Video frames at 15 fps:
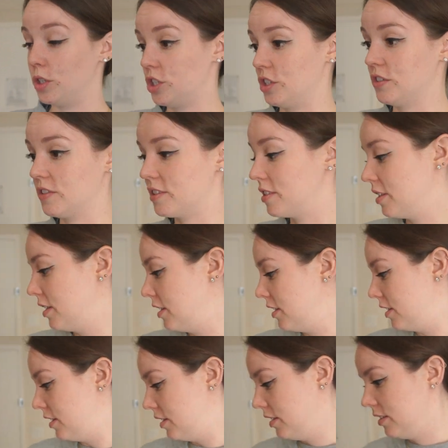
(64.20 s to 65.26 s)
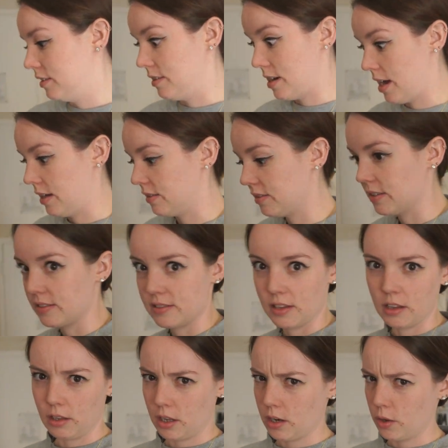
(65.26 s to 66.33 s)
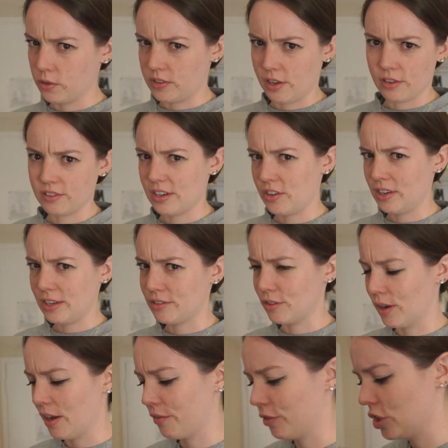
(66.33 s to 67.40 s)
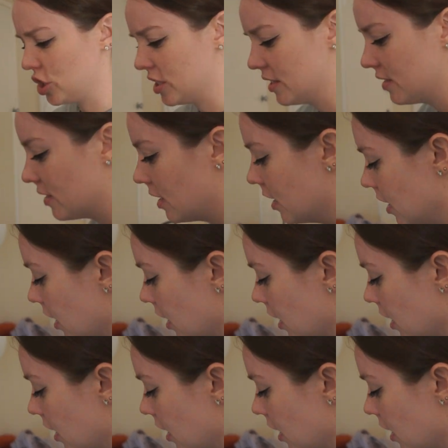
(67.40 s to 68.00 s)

which is nice because a lot of hotels nowadays don't have fridges.